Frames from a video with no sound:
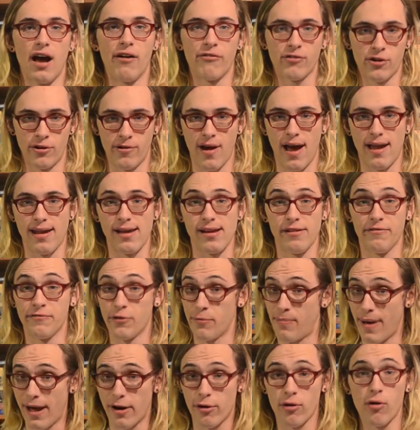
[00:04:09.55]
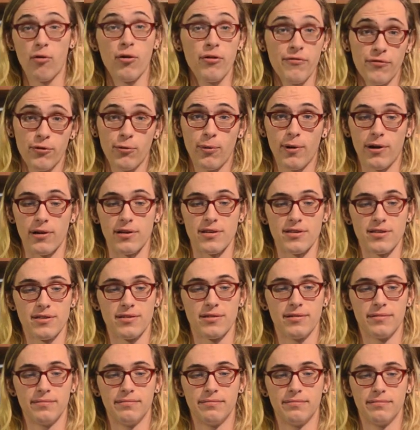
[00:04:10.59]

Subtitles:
of karate, for better or for worse.